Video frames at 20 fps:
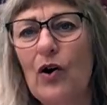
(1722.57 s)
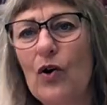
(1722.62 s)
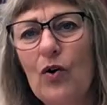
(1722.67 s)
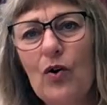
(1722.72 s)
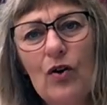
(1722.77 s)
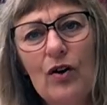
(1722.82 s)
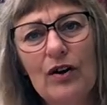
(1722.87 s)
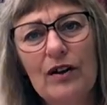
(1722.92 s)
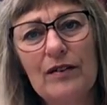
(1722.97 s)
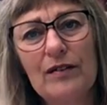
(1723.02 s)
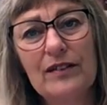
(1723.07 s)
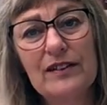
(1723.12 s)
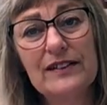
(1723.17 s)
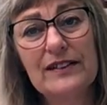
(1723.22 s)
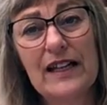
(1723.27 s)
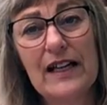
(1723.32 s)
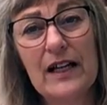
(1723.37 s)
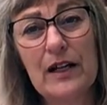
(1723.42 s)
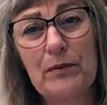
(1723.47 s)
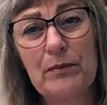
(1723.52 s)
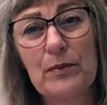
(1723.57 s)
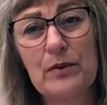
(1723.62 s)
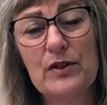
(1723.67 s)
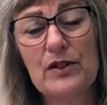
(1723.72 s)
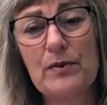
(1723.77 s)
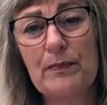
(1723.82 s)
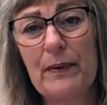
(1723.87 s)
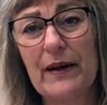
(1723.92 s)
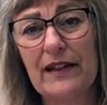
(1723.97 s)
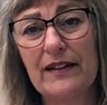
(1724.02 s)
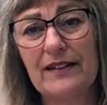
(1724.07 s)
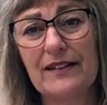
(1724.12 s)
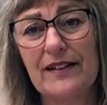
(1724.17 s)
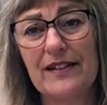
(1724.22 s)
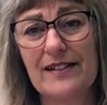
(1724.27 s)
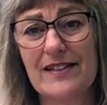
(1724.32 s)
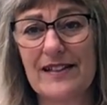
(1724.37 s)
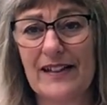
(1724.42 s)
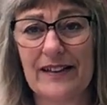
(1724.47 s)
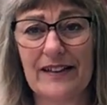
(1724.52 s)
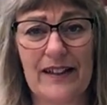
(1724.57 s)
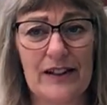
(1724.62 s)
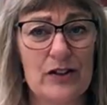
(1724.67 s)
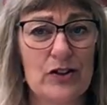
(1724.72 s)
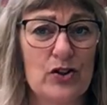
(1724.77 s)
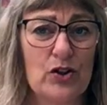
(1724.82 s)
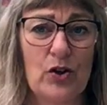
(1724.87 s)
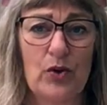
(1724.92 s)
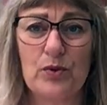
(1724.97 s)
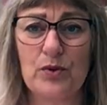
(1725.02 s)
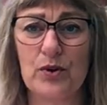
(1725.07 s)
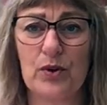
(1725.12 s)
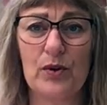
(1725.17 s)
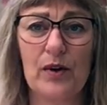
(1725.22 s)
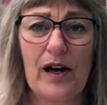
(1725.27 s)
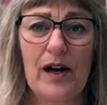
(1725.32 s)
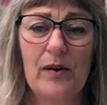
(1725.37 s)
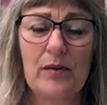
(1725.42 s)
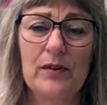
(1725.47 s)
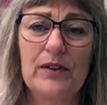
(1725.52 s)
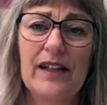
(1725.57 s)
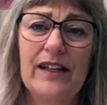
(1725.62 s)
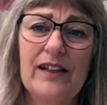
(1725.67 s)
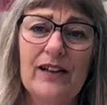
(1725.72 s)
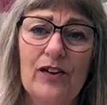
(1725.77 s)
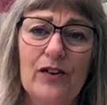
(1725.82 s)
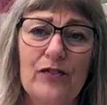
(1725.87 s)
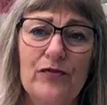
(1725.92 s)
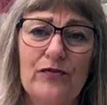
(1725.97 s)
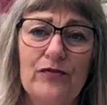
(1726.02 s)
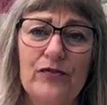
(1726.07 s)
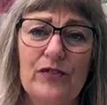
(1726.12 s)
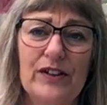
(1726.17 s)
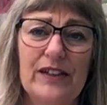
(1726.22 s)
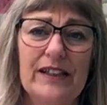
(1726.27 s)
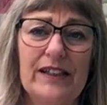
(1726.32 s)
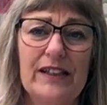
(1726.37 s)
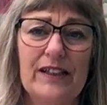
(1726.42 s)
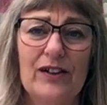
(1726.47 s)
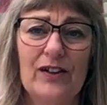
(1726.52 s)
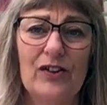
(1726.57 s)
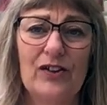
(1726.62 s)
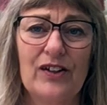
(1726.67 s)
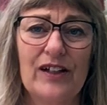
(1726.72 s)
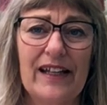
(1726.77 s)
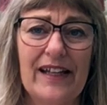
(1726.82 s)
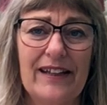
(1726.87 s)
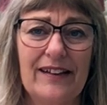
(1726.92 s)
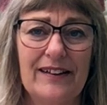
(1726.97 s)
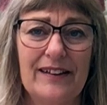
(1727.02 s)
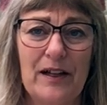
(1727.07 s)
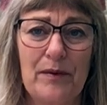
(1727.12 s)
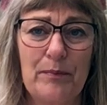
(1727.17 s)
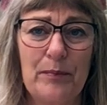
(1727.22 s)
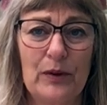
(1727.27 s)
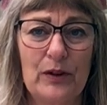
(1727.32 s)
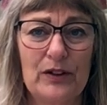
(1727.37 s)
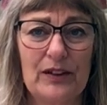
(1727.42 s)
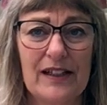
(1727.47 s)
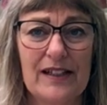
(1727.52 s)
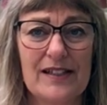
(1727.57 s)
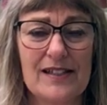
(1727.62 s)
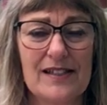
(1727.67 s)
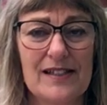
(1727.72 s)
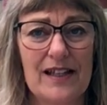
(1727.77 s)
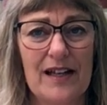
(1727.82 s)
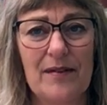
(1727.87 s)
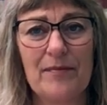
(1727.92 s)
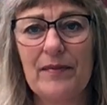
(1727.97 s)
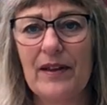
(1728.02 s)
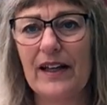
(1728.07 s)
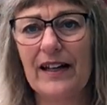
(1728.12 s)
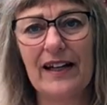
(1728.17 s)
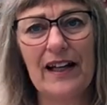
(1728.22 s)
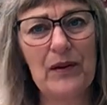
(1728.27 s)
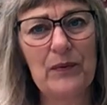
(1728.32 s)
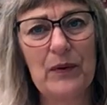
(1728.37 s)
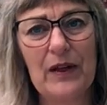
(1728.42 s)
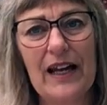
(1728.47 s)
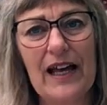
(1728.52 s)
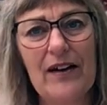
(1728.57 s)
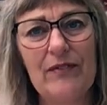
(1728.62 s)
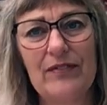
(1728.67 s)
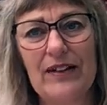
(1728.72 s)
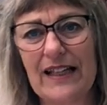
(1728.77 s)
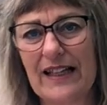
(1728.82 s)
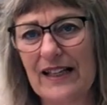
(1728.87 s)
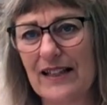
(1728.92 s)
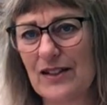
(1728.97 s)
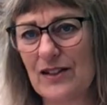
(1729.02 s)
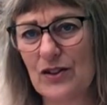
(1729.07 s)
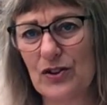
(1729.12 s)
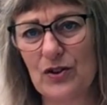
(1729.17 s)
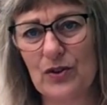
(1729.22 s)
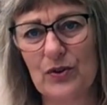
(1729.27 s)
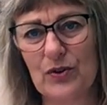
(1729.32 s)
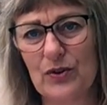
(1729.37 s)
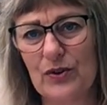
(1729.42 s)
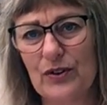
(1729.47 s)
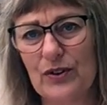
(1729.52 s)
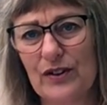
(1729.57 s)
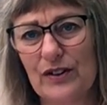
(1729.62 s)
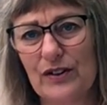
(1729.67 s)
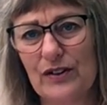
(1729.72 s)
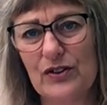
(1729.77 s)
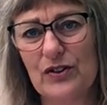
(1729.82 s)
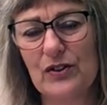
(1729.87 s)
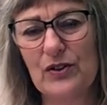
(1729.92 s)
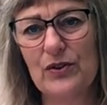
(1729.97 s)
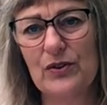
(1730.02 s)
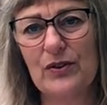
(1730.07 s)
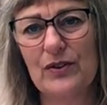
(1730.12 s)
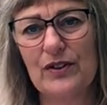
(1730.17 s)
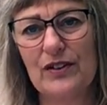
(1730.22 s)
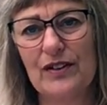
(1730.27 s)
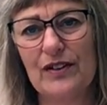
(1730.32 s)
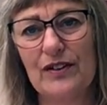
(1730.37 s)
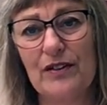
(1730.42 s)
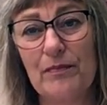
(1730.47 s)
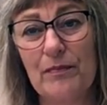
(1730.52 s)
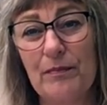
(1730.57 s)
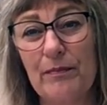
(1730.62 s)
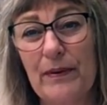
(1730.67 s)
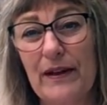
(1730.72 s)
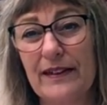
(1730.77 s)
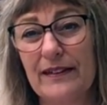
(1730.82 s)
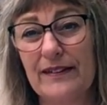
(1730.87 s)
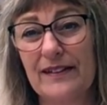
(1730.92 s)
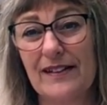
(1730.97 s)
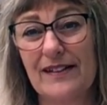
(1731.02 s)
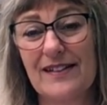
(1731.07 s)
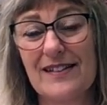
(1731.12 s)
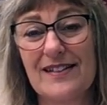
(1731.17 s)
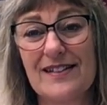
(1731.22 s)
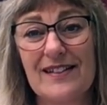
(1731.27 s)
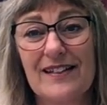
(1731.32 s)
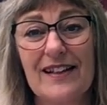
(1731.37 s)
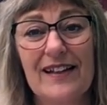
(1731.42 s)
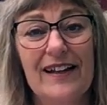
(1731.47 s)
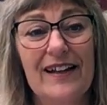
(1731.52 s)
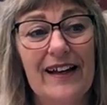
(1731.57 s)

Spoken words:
All Ciasbod's patterns that I show you now, they are free on edna.se, and I will have links to the patterns,